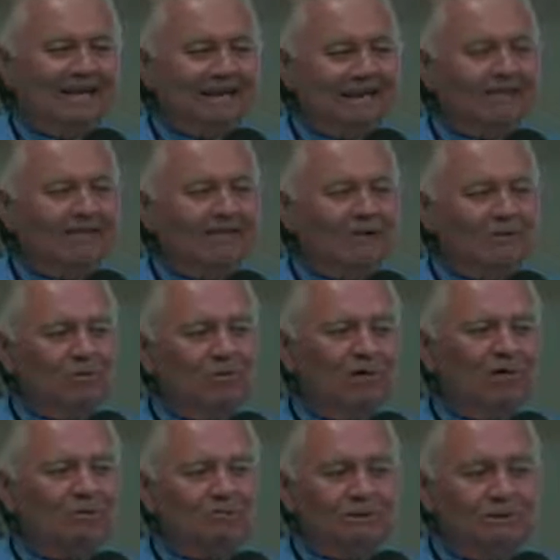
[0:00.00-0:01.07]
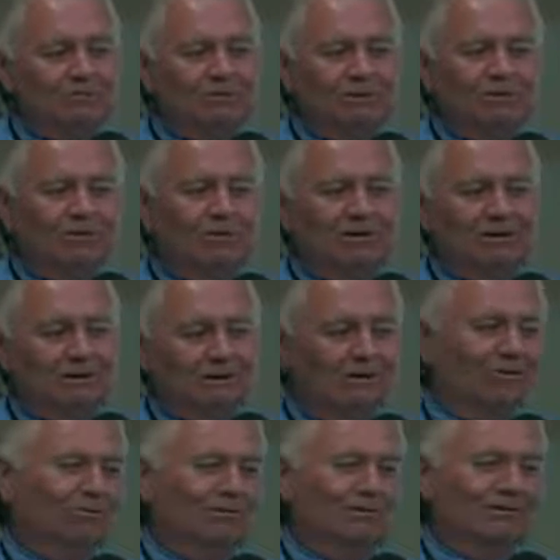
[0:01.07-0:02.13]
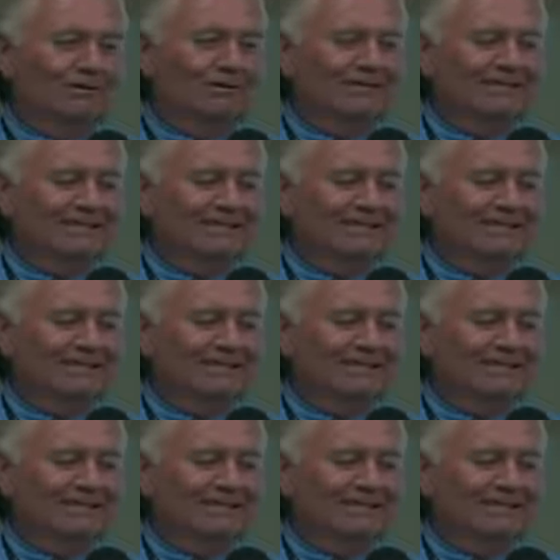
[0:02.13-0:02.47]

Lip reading: Nothing works but pure gold.